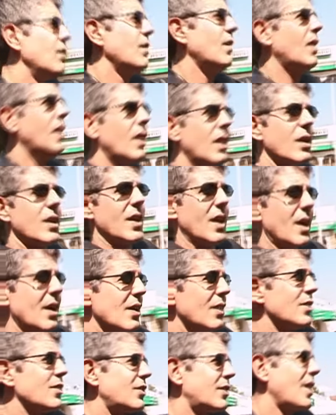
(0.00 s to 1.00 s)
Oh
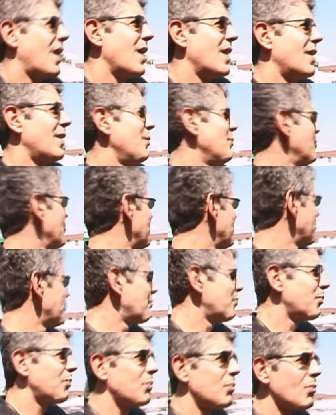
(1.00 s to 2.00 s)
yeah, styling.
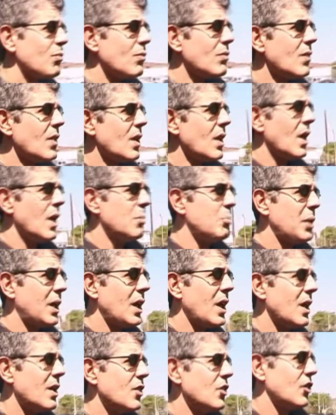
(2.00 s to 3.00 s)
It
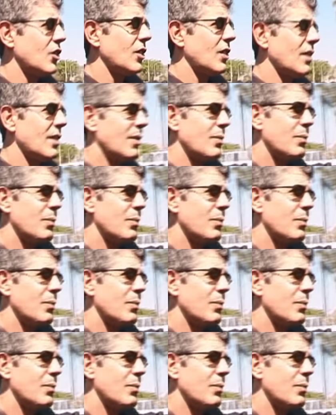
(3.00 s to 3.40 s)
begins.